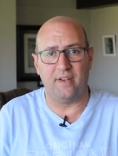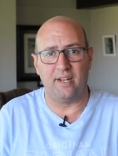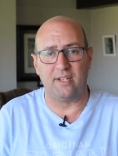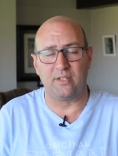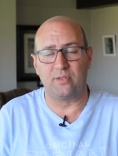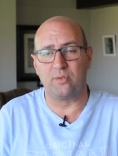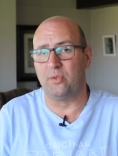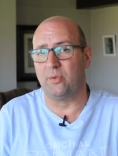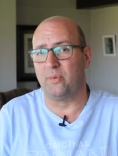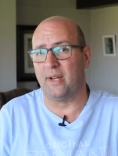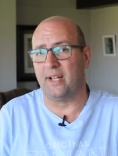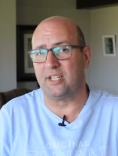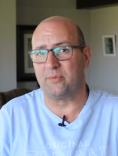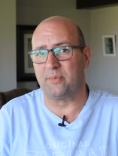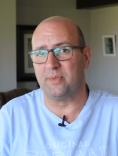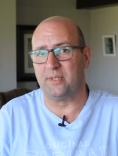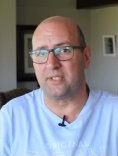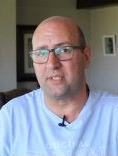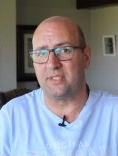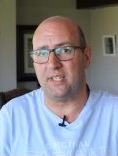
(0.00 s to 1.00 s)
And as
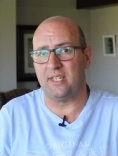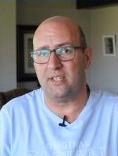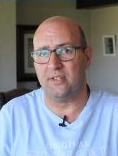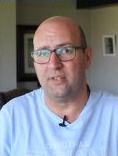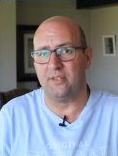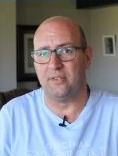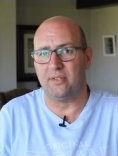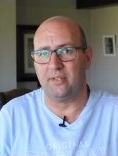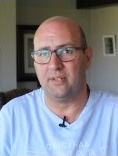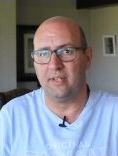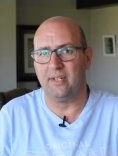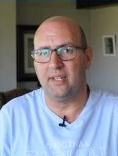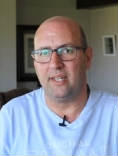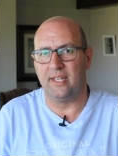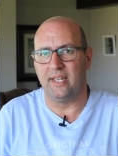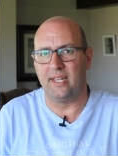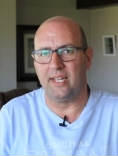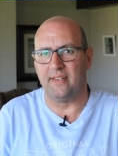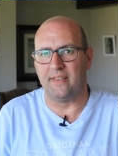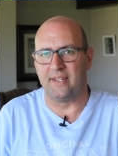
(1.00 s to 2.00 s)
always, we'll see you
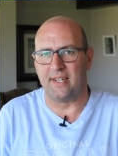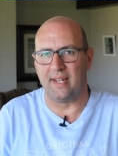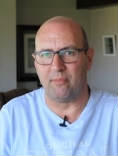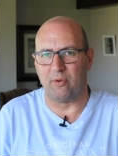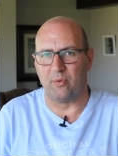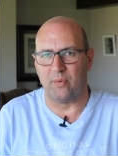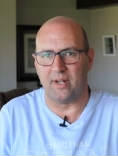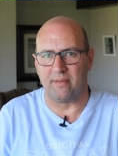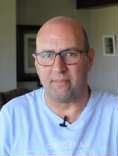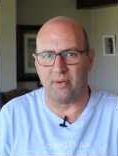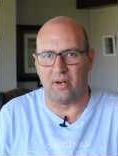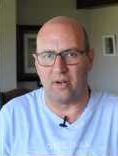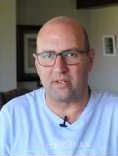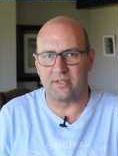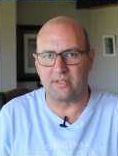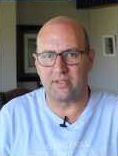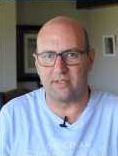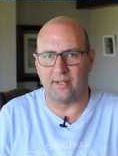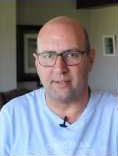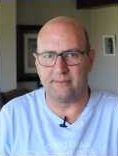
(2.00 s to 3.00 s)
in the number one
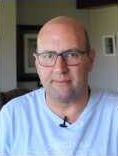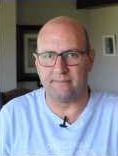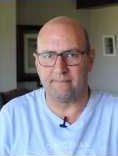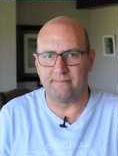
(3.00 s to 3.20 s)
box.